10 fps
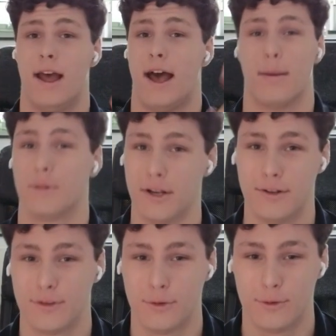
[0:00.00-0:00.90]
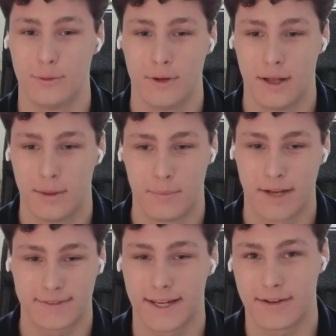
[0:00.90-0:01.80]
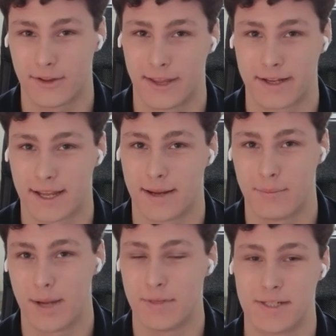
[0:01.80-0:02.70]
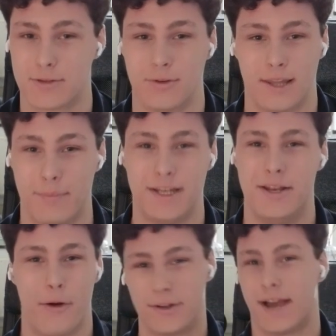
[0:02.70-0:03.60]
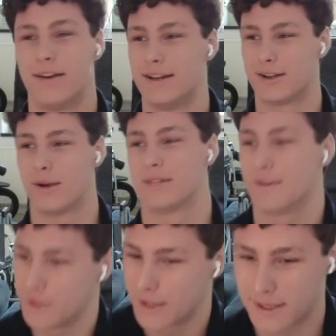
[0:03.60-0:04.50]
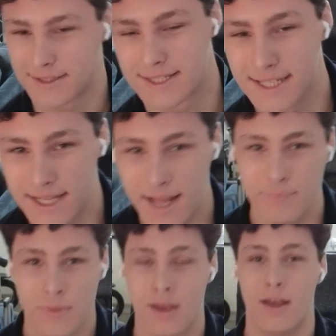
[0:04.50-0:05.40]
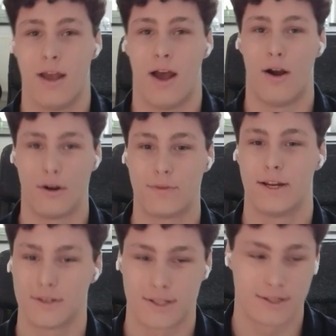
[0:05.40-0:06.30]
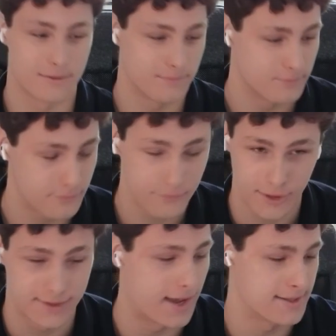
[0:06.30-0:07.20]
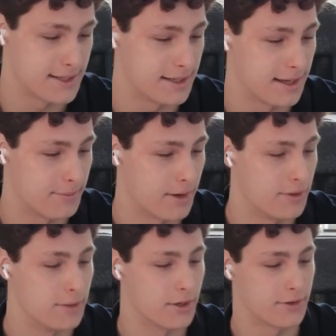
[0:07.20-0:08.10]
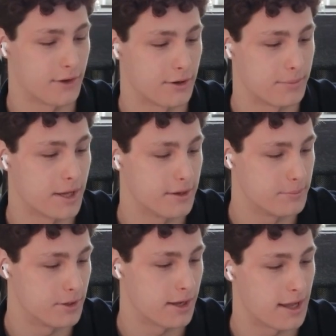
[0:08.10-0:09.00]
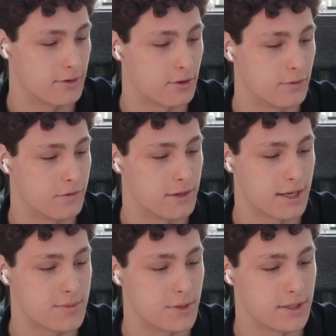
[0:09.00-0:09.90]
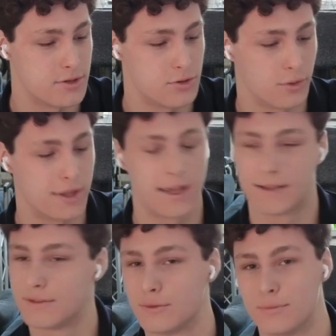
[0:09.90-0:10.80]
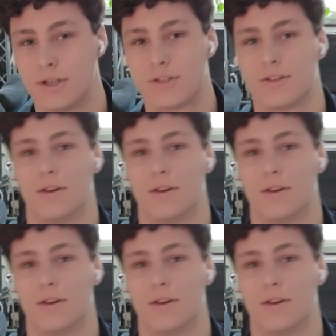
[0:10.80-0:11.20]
I'm gonna do my take on that game maybe soon. Let me know down in the comments if you'd like to see that. Arc Raiders is a fantastic game. I really want to talk about it, but I don't know if you guys would enjoy that too much.